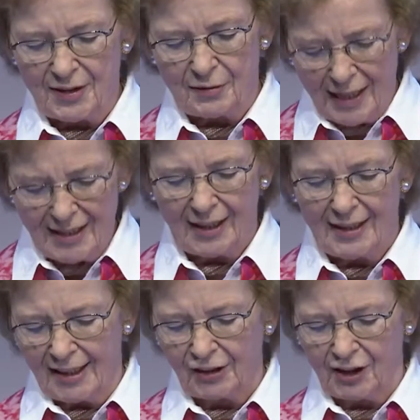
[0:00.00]
the
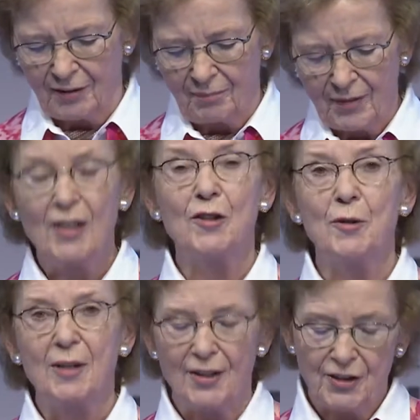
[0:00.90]
radical action, to
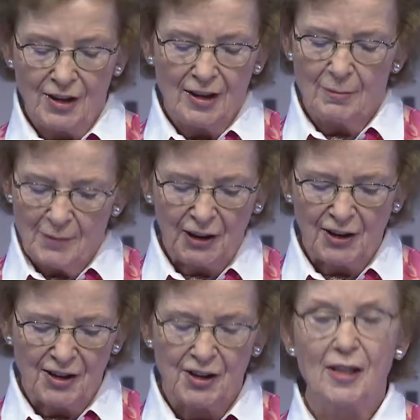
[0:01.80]
cut
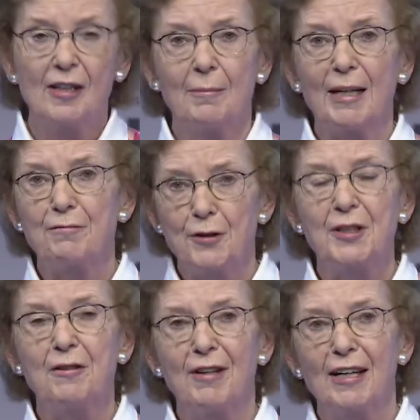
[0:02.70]
emissions by
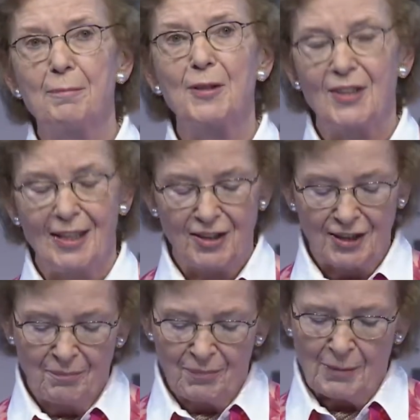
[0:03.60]
45%
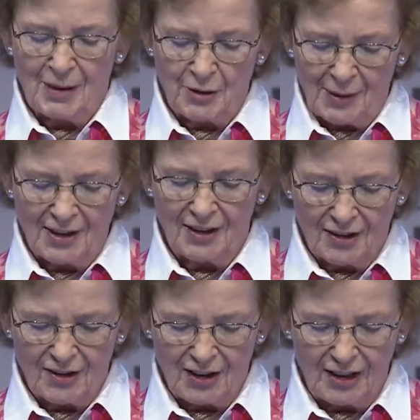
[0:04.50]
by
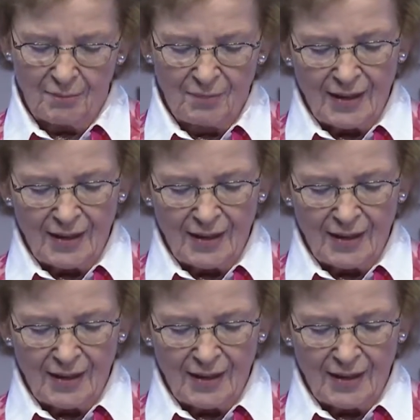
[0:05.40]
2030,